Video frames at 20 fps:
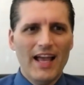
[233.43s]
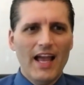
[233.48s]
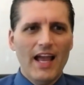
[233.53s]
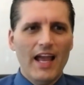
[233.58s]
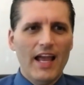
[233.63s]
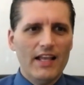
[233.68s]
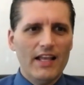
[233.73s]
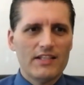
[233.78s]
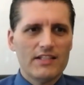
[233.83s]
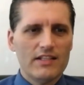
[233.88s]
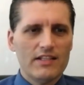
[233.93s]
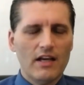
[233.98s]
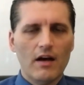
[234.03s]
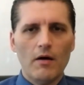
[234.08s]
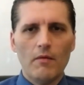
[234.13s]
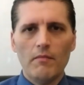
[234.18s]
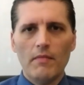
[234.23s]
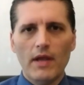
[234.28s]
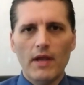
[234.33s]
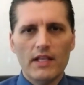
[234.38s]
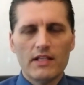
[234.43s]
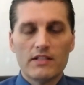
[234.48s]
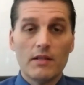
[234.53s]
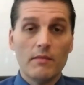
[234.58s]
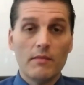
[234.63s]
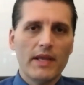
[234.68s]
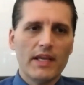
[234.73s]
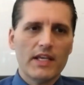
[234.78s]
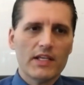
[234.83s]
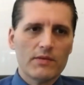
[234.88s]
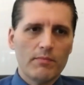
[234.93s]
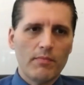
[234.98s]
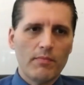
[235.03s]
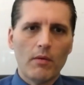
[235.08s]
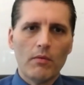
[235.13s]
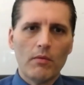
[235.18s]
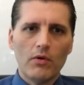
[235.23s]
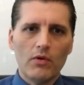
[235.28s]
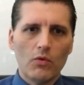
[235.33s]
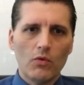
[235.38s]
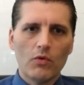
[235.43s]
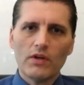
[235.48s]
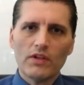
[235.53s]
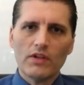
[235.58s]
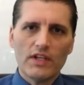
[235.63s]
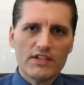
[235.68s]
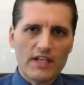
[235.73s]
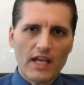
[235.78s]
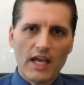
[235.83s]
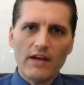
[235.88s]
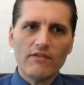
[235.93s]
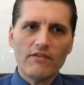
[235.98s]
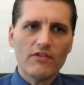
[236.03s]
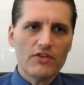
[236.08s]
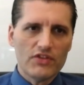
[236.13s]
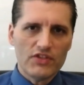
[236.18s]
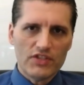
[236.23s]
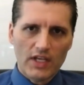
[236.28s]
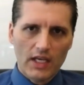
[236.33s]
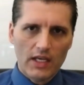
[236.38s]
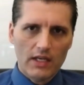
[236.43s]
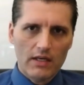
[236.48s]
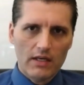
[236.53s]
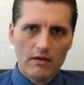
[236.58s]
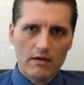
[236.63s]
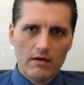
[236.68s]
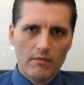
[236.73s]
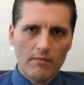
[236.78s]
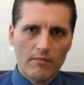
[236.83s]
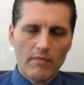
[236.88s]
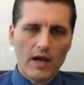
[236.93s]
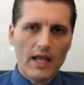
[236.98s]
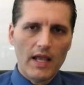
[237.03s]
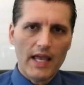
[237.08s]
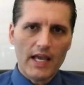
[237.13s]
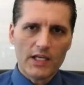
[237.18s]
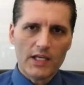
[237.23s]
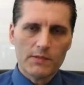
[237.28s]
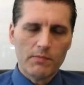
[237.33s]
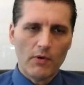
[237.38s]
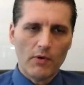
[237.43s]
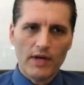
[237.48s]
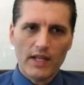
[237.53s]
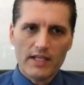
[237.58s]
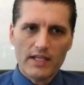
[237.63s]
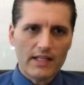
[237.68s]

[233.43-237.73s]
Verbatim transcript: It's um, it's the biggest bubble the world has ever seen by exponents.